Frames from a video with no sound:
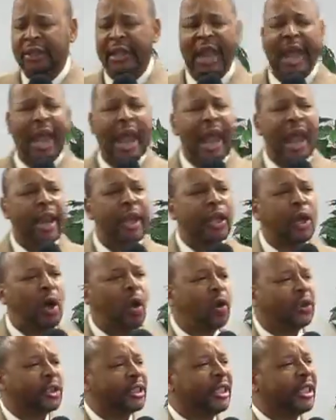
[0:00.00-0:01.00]
And he
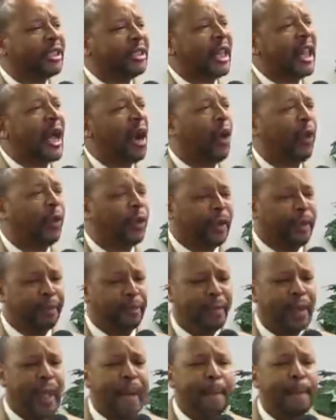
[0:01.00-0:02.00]
goes on to tell
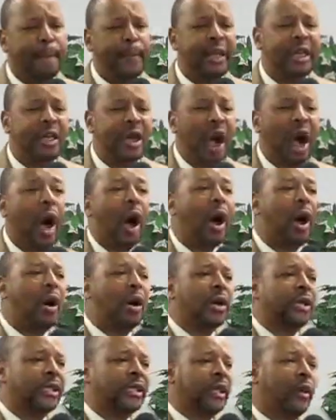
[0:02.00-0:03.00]
them,
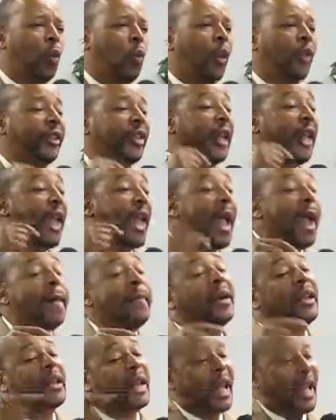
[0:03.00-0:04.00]
because what the
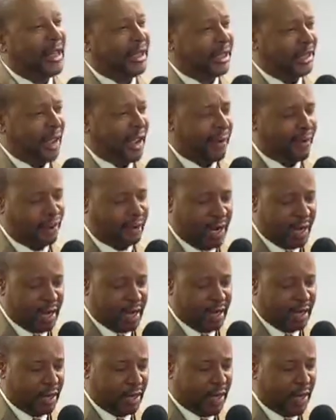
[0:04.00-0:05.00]
Amalekites have
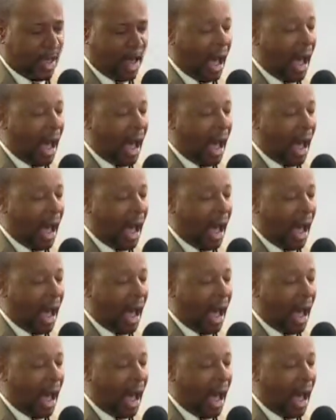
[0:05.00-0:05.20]
done,